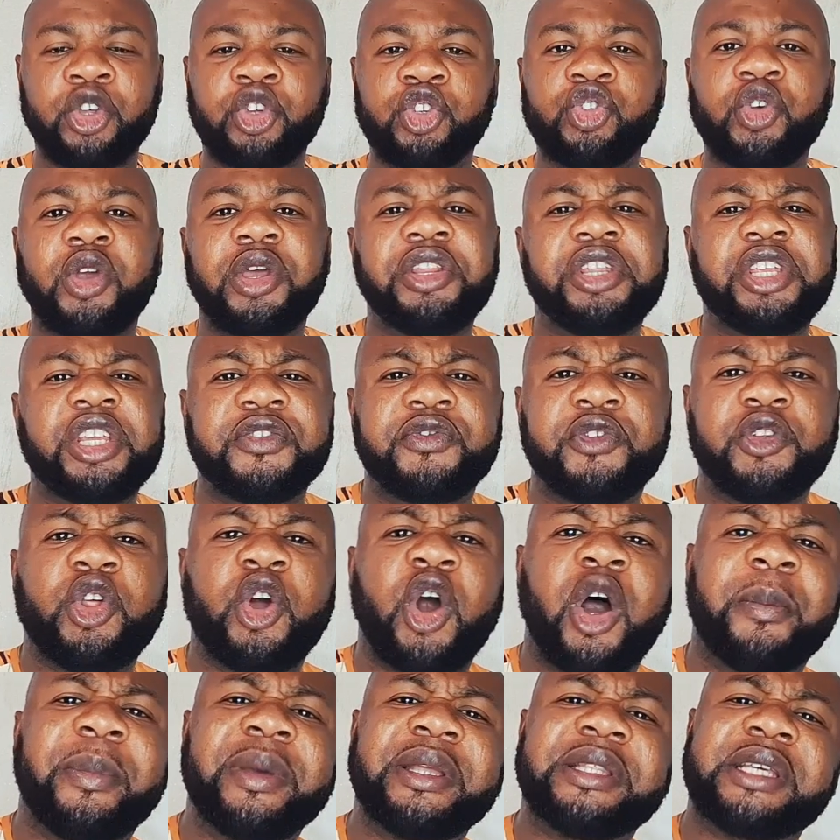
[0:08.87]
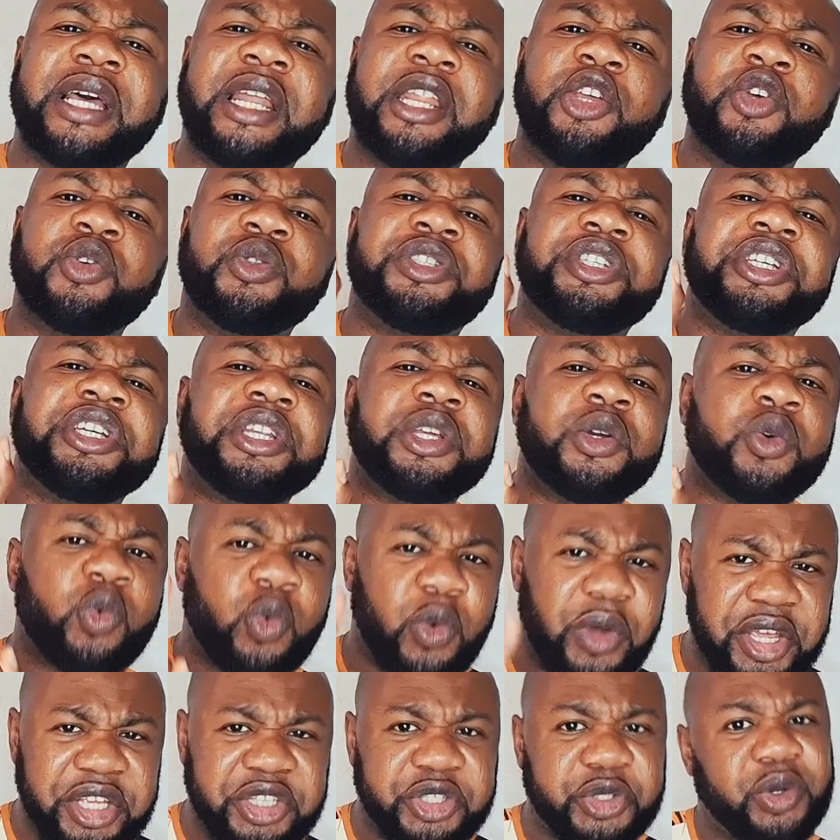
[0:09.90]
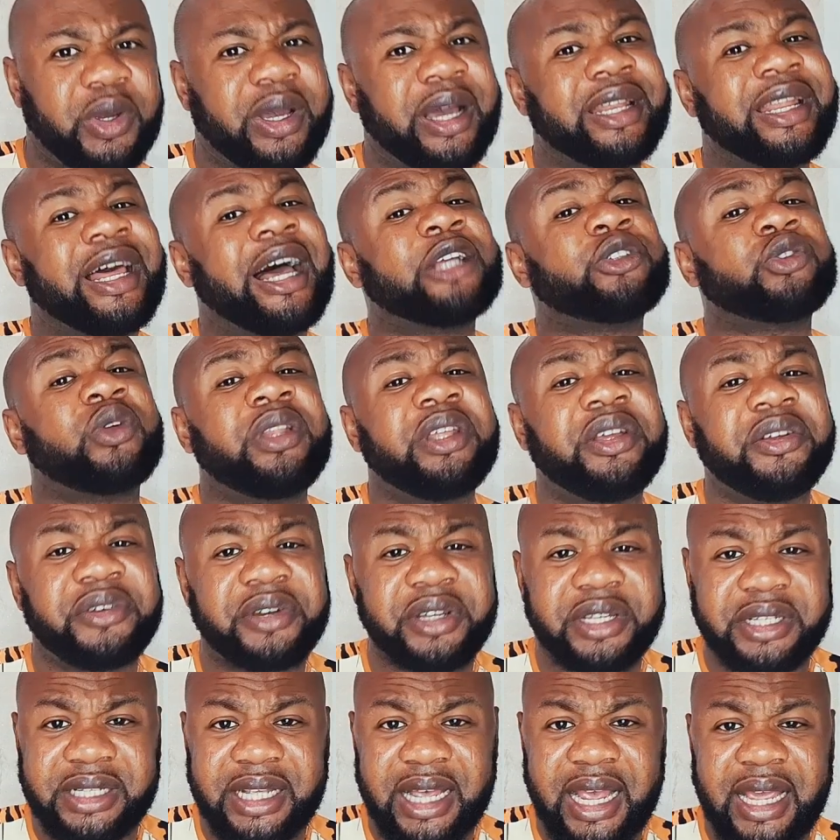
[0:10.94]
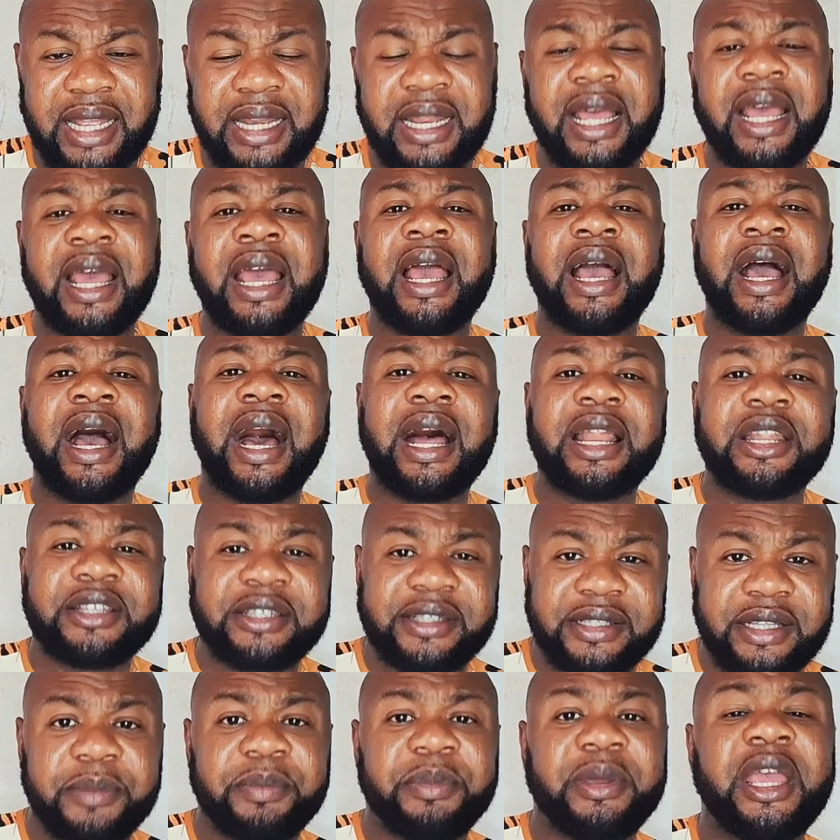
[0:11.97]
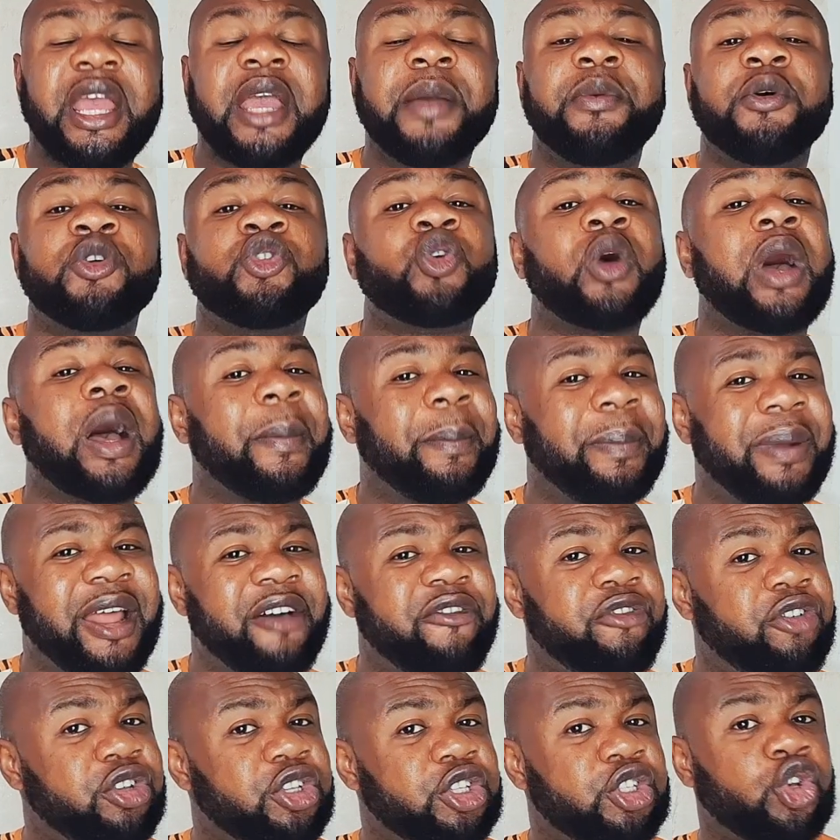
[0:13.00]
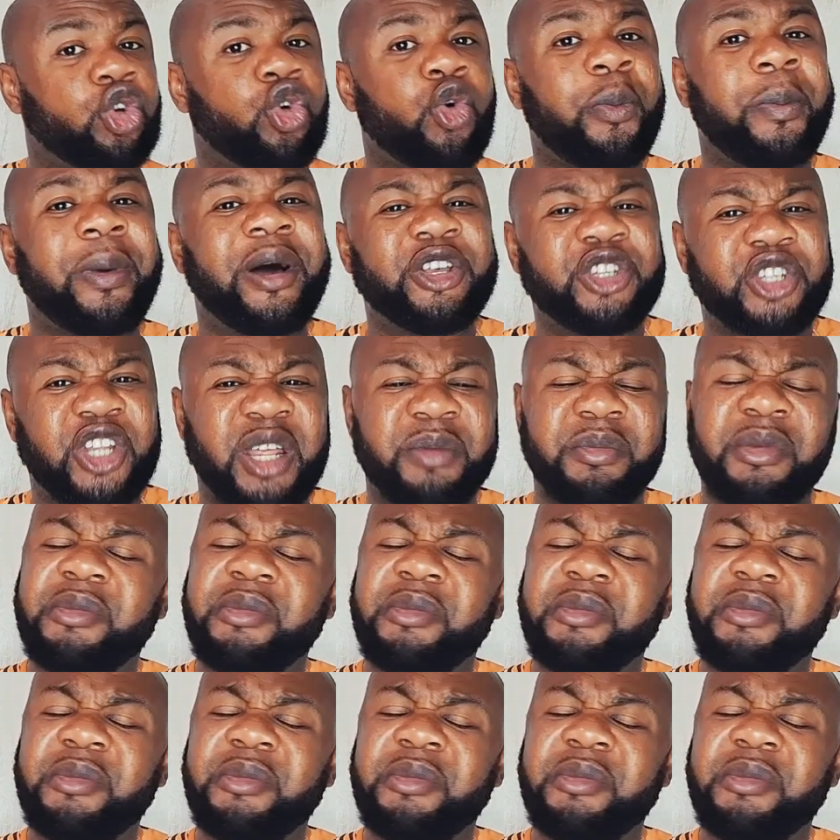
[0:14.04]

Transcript: So in this video, I'll be telling you 3 ways you can actually resign and still be able to apply for disoccupazione.